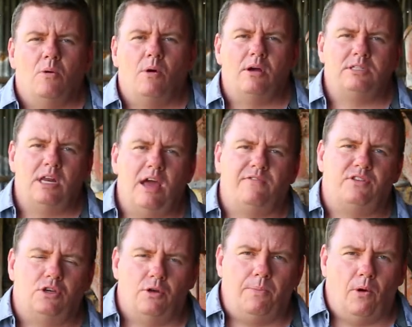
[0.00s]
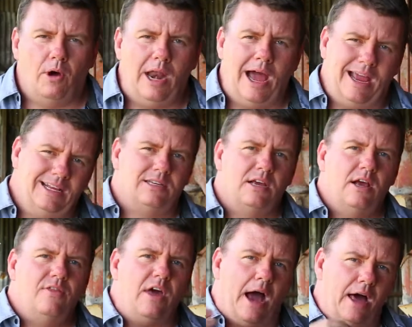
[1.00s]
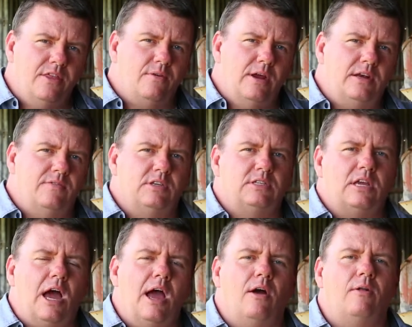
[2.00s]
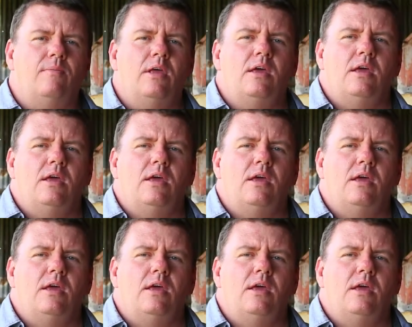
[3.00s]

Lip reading: Whereas at f2.8, the other end of the scale,